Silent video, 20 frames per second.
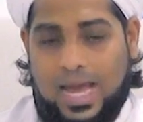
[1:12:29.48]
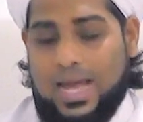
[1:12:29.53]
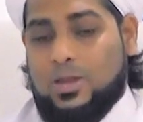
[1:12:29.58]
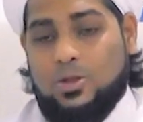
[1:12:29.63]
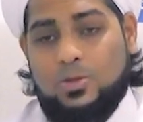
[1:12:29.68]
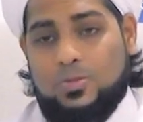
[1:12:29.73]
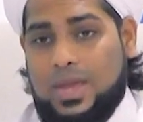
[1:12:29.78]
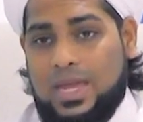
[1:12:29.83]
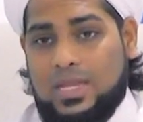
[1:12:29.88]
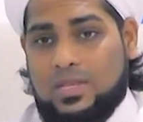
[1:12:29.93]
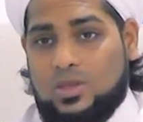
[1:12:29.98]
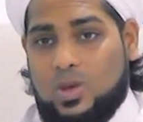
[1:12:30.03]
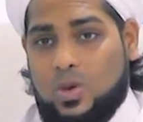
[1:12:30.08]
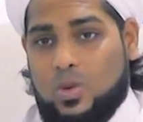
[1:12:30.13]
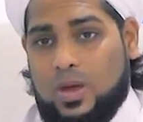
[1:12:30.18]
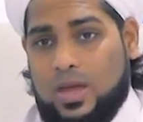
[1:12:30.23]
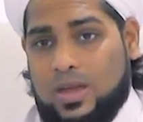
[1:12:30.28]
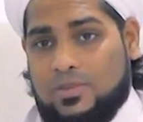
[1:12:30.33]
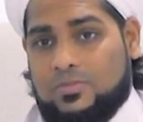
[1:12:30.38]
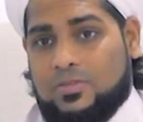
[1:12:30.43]
and you made
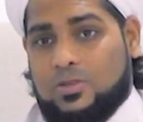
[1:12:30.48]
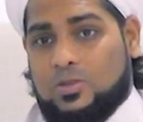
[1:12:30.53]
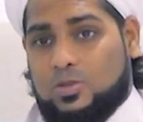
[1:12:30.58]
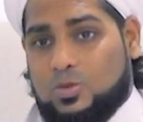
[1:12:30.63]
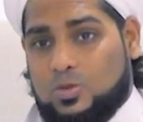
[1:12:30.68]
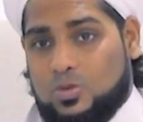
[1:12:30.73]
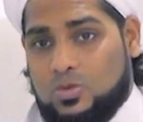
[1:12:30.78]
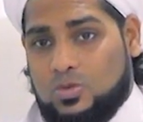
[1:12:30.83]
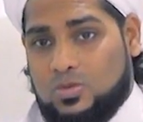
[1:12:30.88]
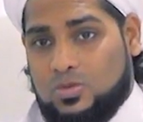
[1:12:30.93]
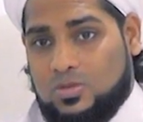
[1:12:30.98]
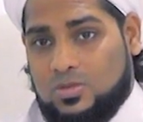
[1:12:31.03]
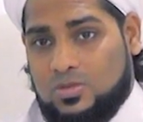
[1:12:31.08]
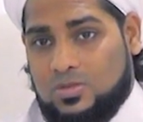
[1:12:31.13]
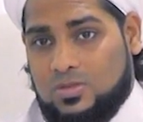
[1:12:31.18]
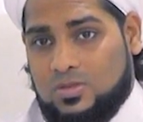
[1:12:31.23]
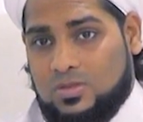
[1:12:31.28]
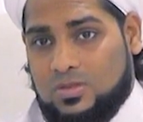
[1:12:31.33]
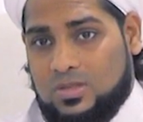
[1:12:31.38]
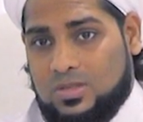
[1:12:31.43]
no effort to
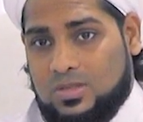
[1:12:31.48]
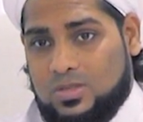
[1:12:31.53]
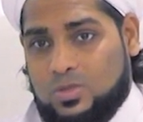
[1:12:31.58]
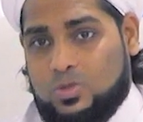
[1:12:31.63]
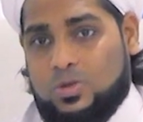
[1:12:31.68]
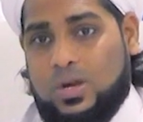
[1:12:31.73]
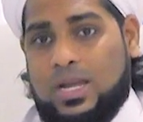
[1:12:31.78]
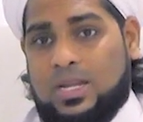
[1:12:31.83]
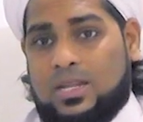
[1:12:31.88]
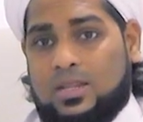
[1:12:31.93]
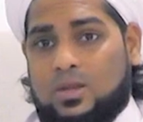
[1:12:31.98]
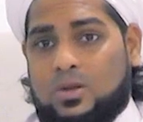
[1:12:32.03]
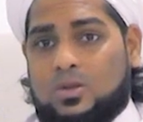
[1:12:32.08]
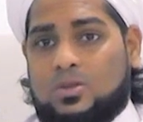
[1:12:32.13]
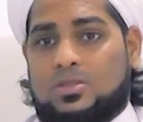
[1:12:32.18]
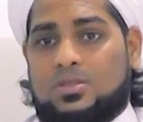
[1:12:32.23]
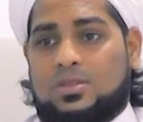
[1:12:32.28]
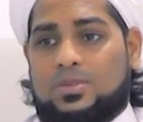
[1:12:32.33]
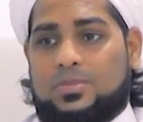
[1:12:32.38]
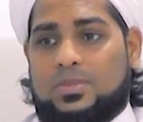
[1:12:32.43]
try to
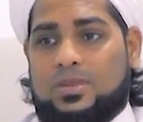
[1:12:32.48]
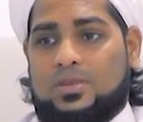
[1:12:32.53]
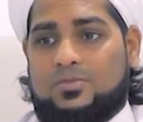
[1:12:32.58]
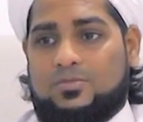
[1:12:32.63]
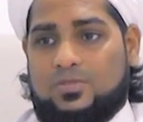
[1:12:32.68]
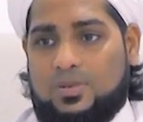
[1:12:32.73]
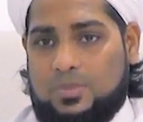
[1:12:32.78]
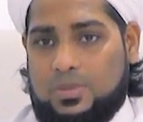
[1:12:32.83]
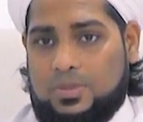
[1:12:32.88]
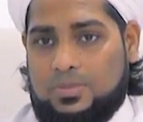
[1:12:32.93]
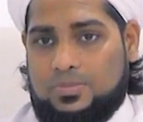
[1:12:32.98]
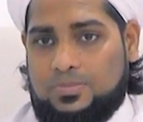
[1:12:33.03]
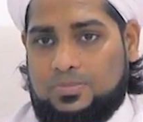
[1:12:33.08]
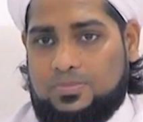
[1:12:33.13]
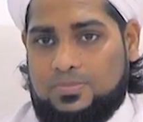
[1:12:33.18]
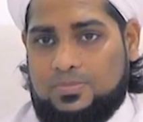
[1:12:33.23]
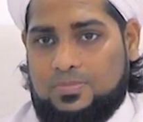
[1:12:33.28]
learn something from him.